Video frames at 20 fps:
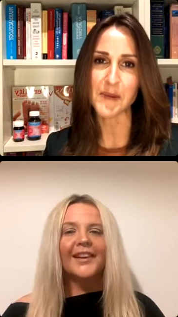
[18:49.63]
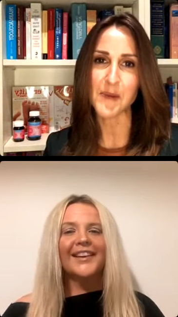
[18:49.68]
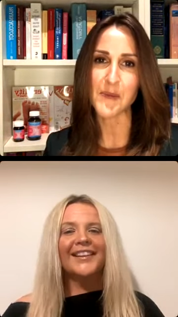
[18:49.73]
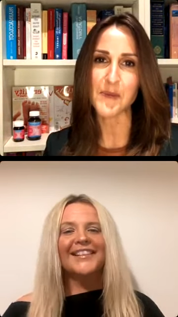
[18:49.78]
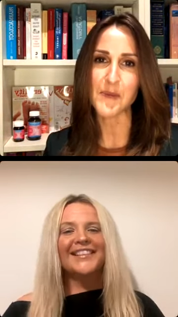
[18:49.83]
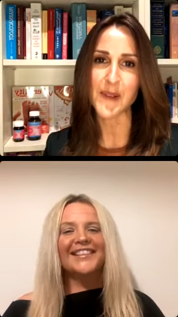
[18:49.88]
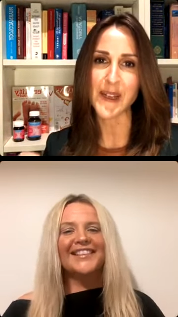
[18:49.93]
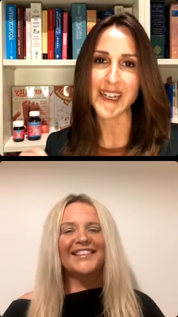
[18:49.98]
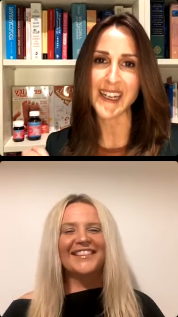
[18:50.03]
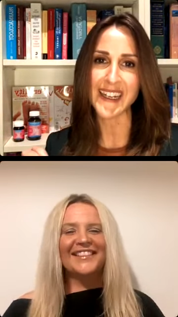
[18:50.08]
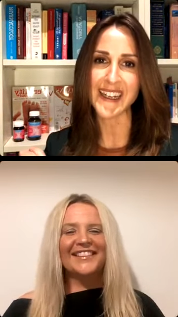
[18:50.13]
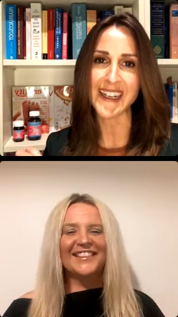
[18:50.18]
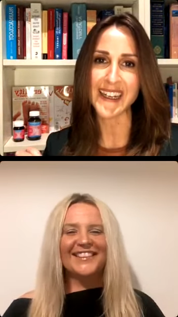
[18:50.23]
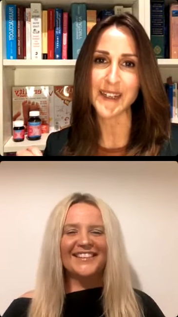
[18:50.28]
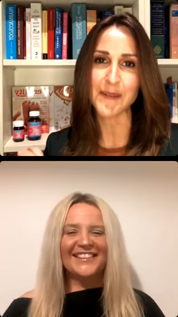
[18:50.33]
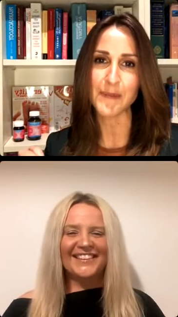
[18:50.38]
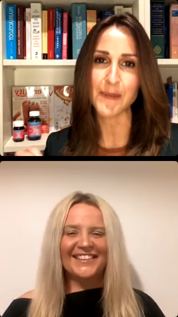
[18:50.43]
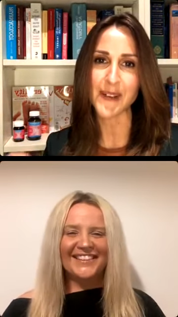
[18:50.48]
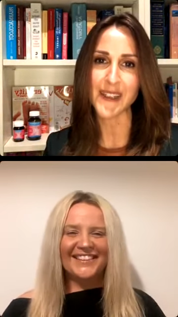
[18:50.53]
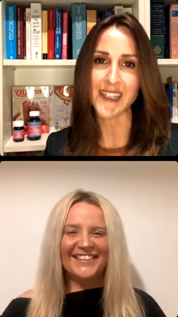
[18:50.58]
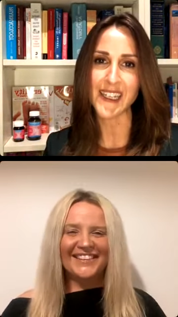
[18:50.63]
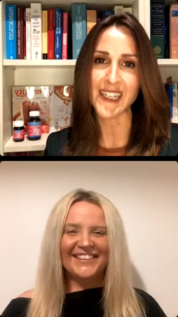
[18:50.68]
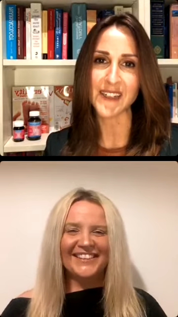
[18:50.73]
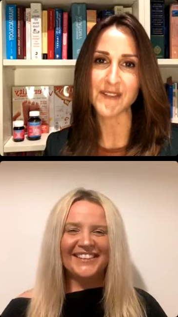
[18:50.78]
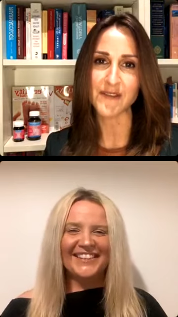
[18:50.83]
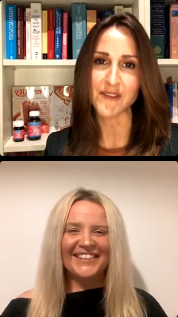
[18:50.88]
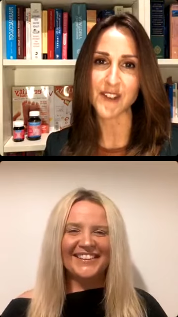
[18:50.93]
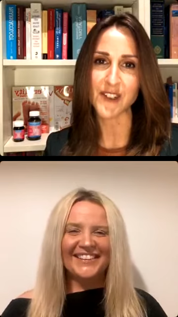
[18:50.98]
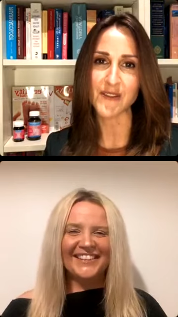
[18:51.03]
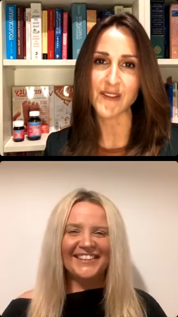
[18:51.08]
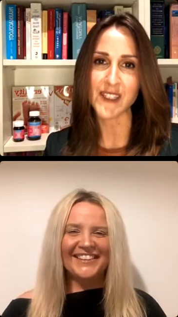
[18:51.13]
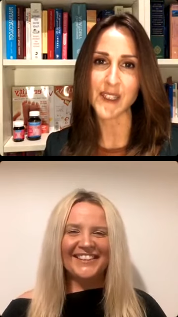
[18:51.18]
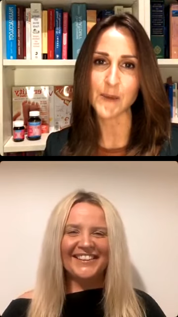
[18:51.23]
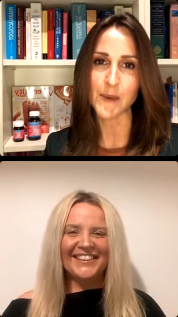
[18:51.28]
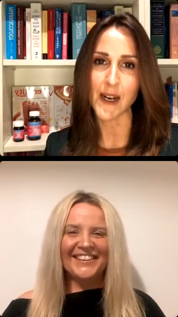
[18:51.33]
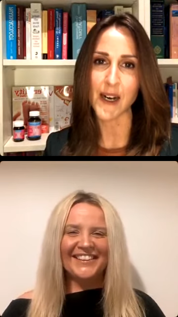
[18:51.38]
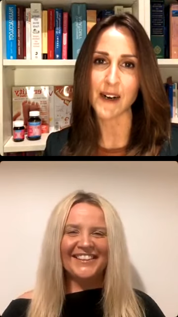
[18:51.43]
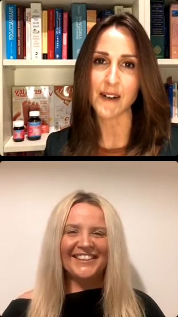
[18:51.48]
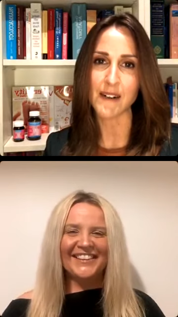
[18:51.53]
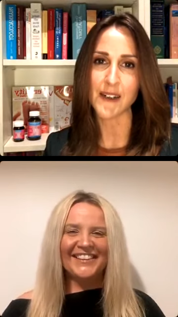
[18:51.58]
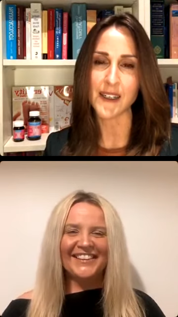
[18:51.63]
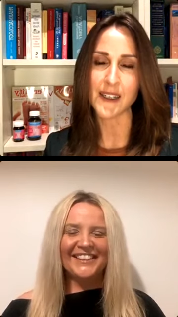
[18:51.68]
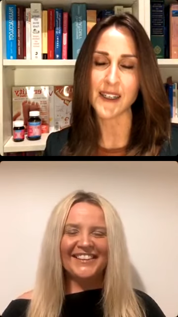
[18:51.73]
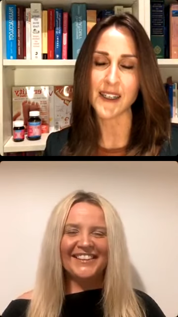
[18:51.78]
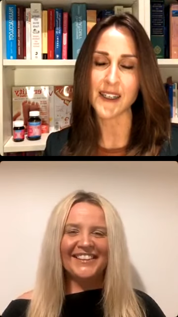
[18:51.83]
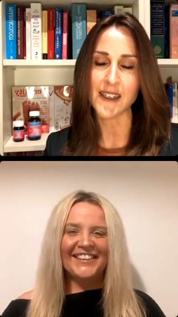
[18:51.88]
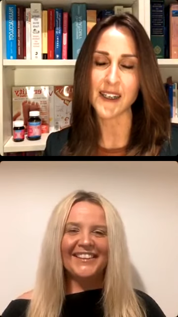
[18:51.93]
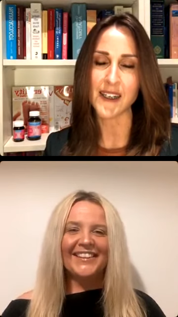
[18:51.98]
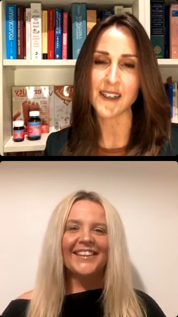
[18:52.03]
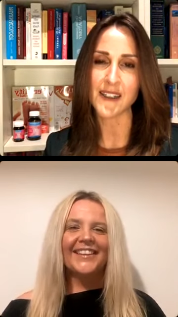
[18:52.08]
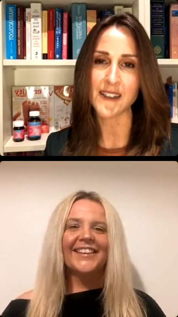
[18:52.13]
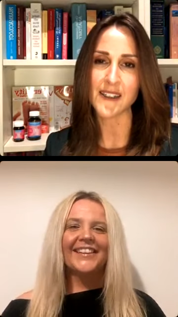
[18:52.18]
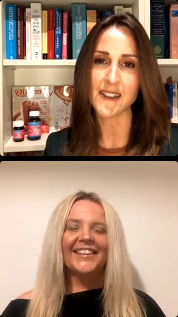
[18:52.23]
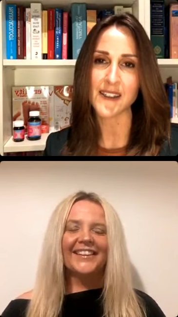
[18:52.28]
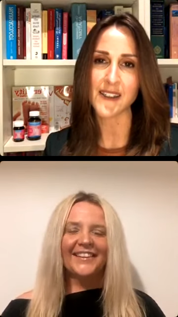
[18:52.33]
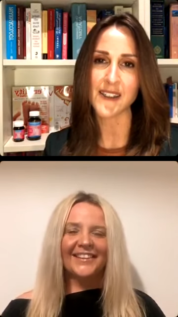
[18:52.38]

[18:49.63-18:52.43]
Speaker 1: a big believer of as well. I think that's